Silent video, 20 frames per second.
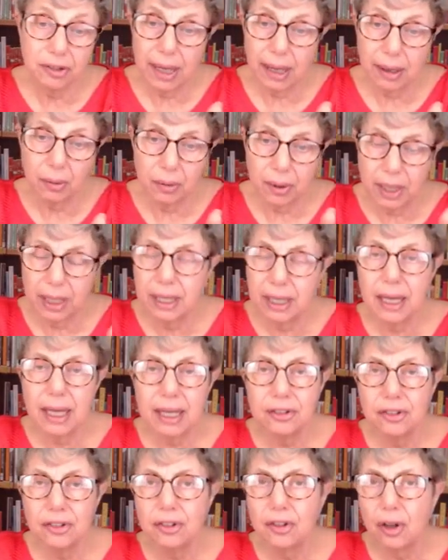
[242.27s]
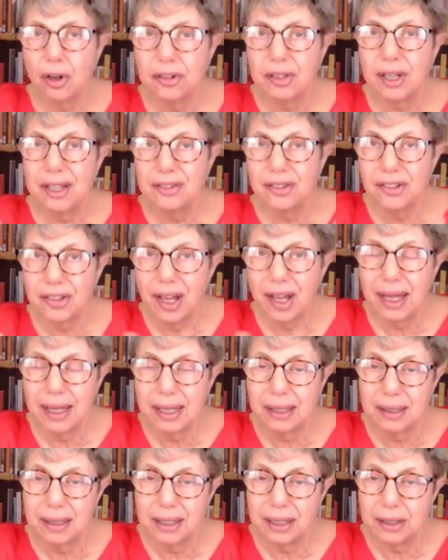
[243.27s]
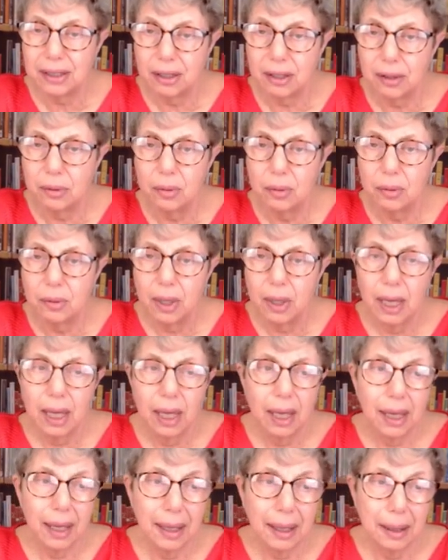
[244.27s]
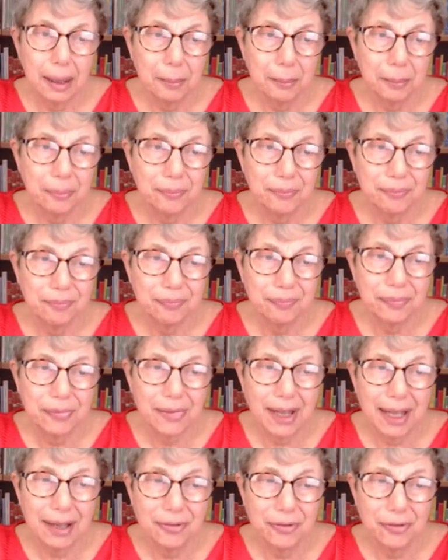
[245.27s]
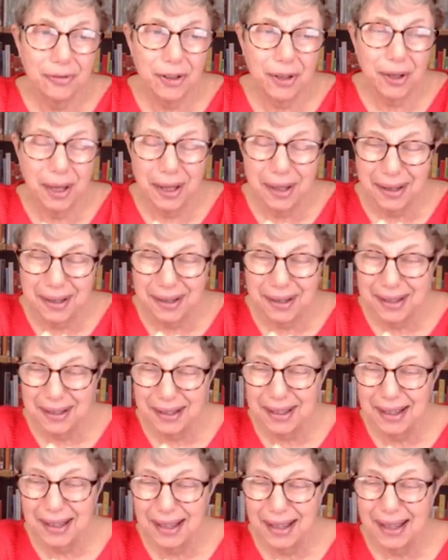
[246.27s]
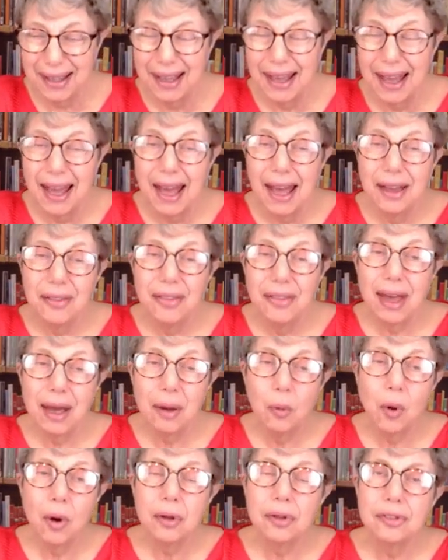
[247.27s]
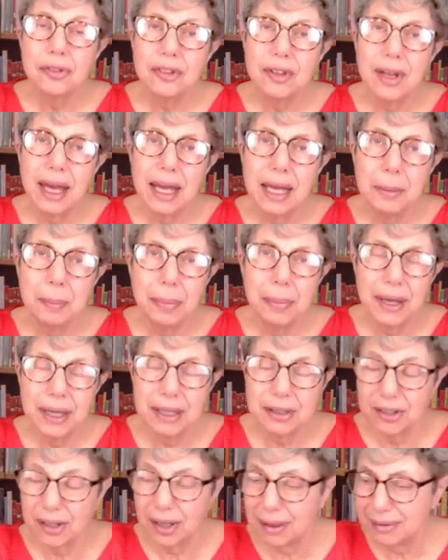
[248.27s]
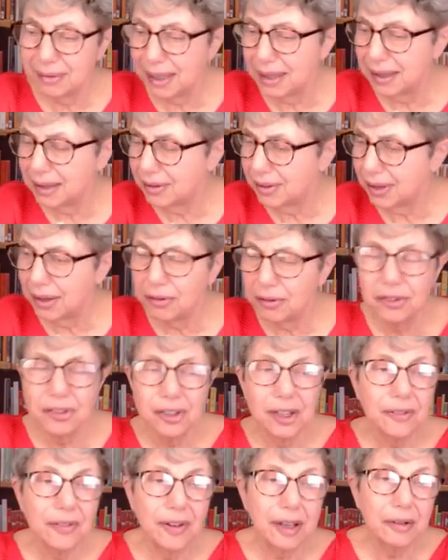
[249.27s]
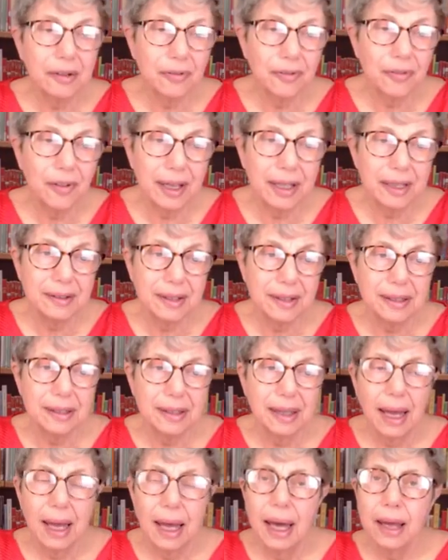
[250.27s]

Now, it's not entirely new. There was a picture, I'll see if I can find it.